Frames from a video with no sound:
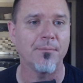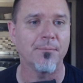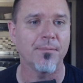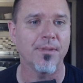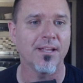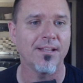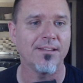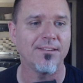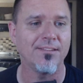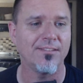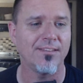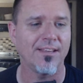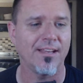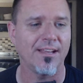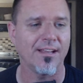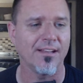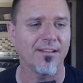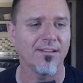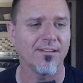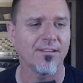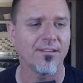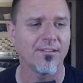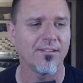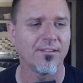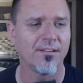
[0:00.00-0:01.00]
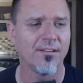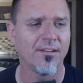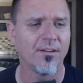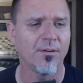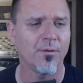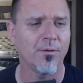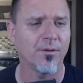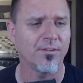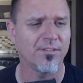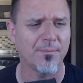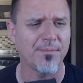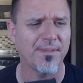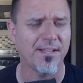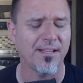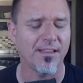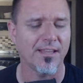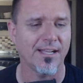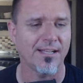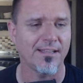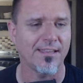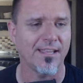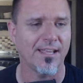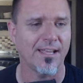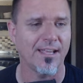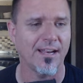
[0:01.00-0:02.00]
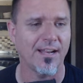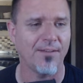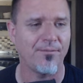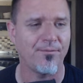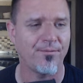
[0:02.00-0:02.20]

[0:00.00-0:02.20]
in blood stance or something like that.